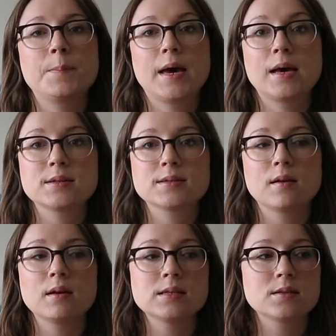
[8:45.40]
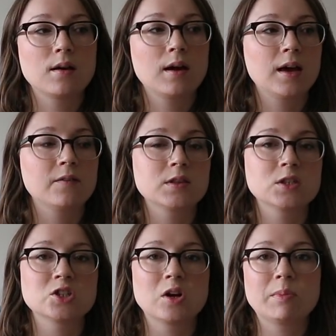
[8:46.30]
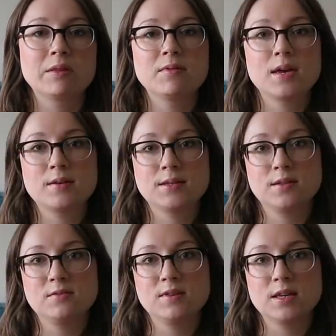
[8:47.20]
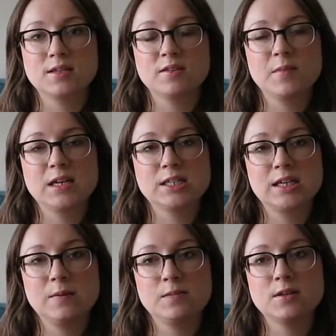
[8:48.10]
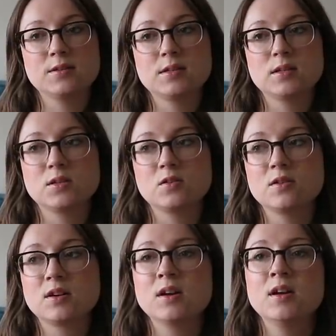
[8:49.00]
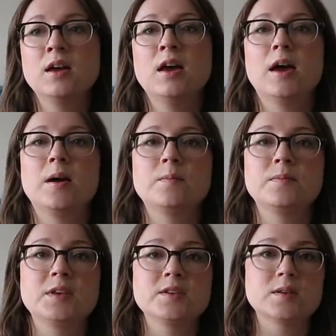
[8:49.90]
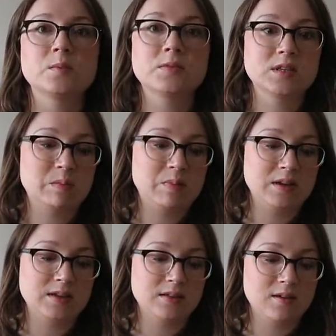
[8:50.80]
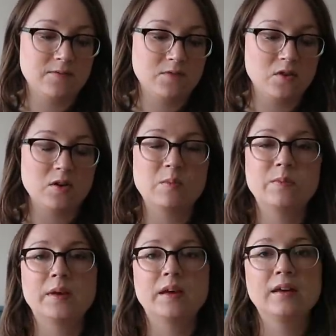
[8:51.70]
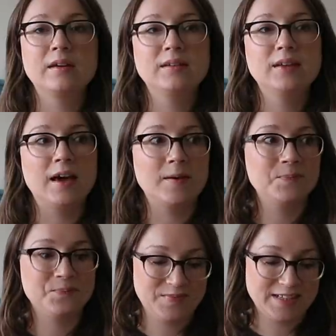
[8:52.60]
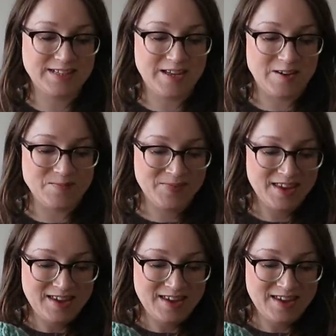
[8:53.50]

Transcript: bag size that I have in the shop, and they're still there, so I managed to keep those in stock using the supplies that I've got. But yeah, so